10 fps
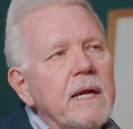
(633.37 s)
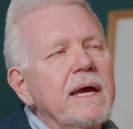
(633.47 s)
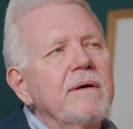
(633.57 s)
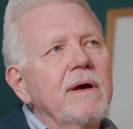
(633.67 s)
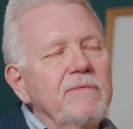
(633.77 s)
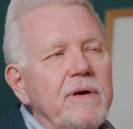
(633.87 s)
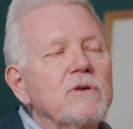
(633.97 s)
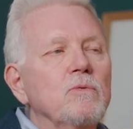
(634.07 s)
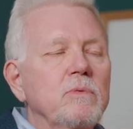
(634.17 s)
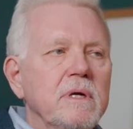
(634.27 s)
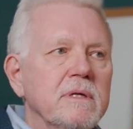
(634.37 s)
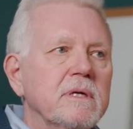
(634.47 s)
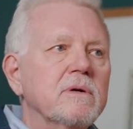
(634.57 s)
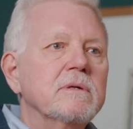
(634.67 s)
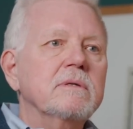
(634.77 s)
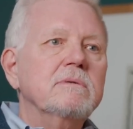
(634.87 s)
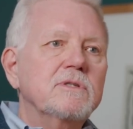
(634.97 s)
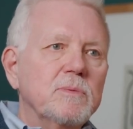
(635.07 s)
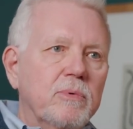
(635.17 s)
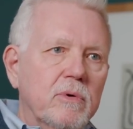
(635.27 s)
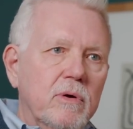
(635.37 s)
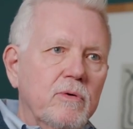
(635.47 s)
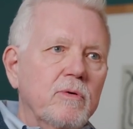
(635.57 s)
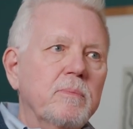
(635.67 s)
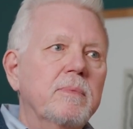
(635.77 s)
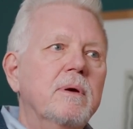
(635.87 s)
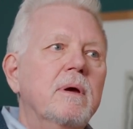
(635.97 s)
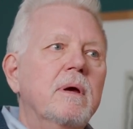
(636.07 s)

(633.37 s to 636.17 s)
And I found a really good support group,